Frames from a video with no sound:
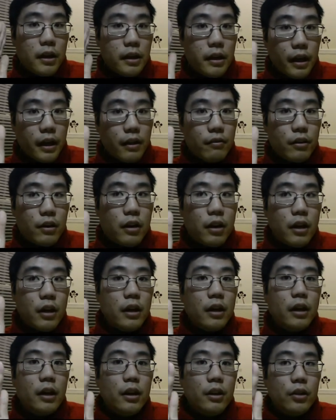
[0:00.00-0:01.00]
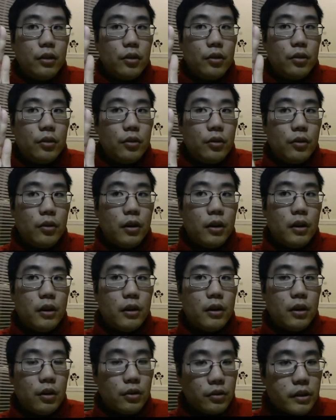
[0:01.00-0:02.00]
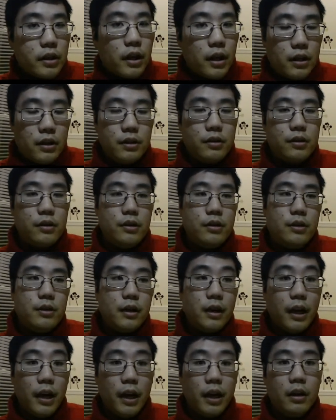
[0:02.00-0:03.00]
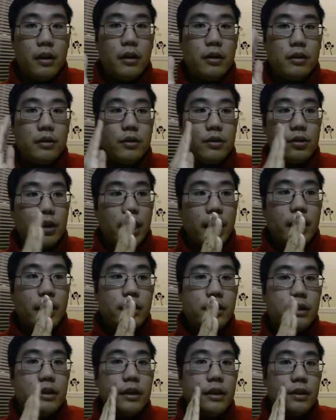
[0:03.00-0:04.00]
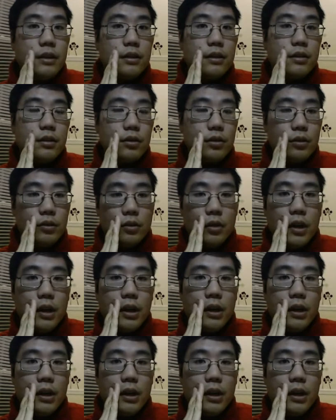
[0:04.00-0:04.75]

Kevin Hart to host the Oscars again. Her strategy is to,